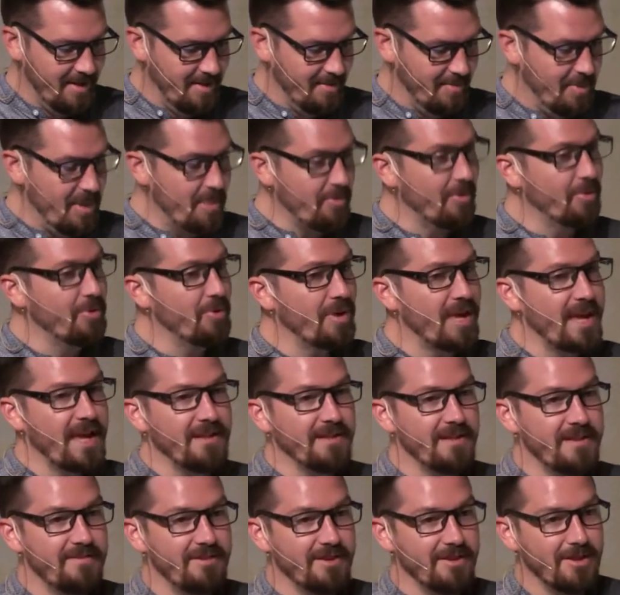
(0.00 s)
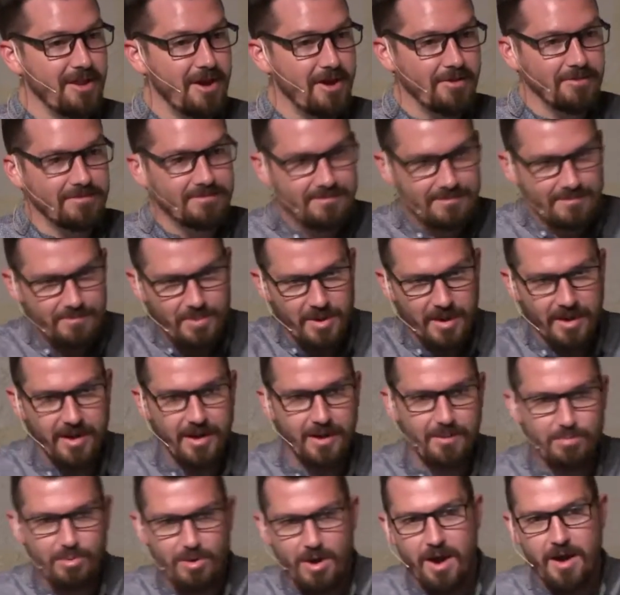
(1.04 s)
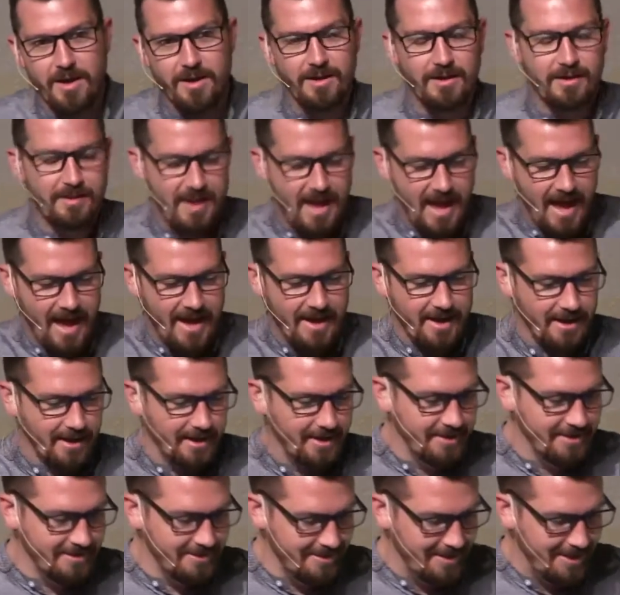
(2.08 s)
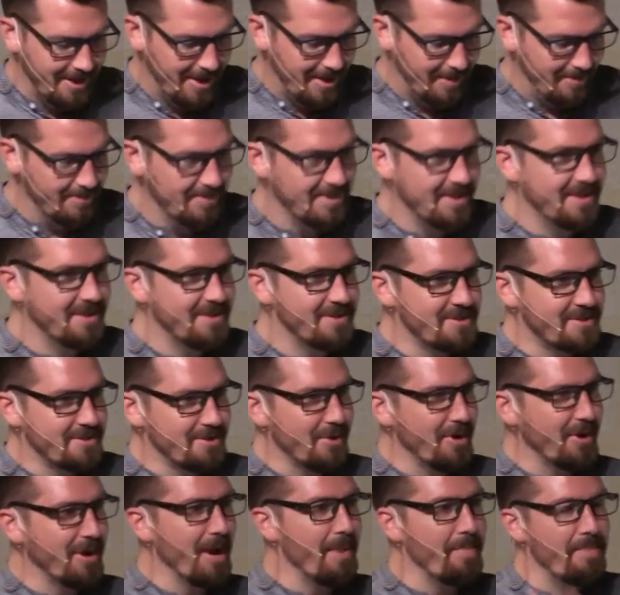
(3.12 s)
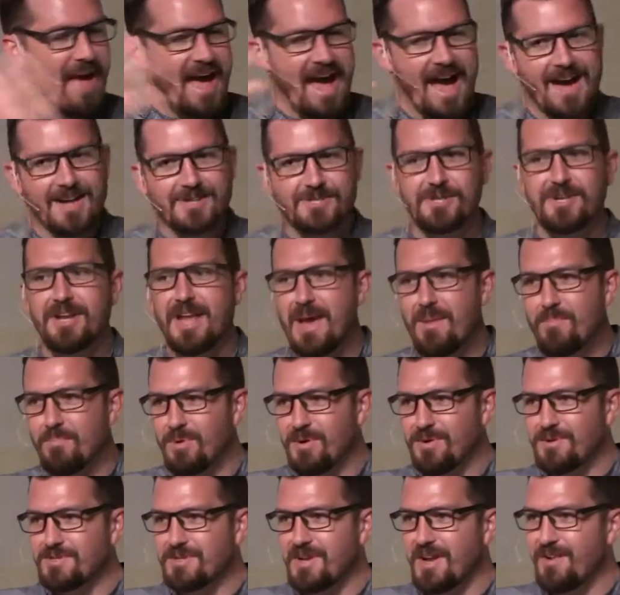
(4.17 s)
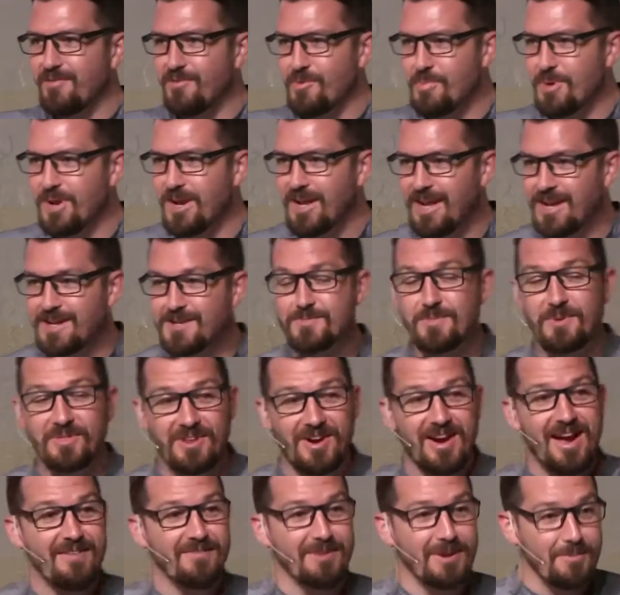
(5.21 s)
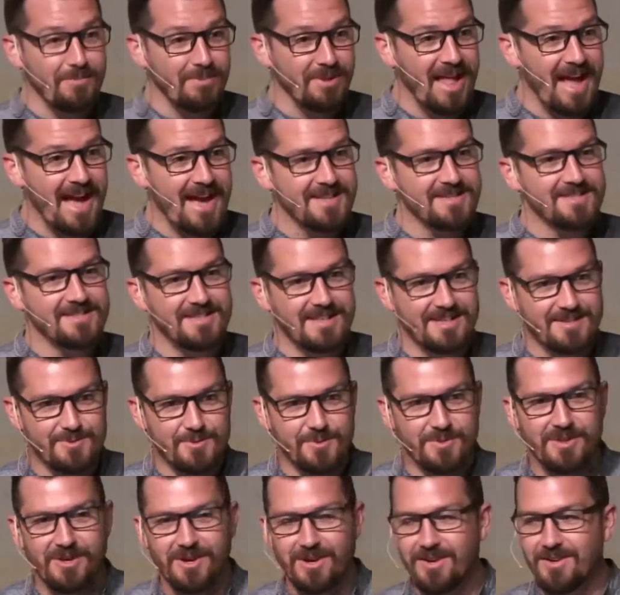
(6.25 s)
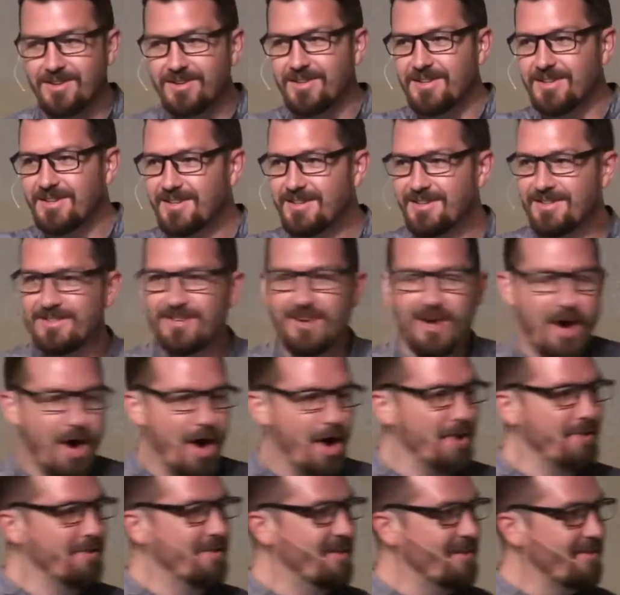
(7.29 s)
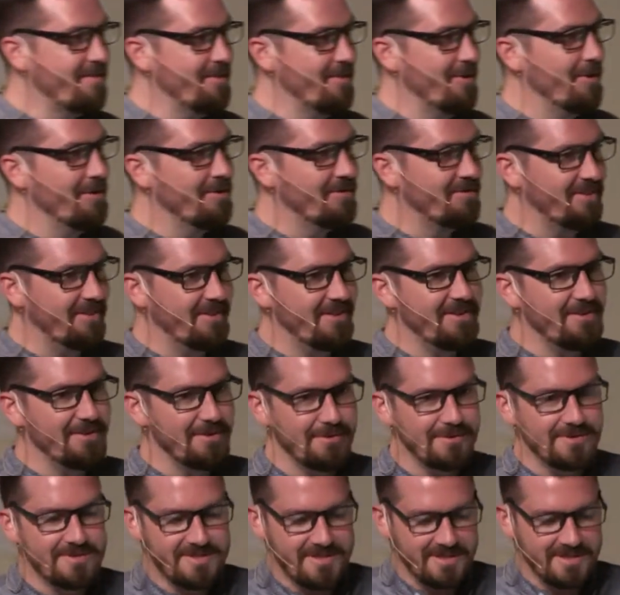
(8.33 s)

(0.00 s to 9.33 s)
People who can't leave it alone. Picking, prodding, adding, stirring up ash and embers on everybody else, but they're having a blast. That's what they're on this earth to do, is to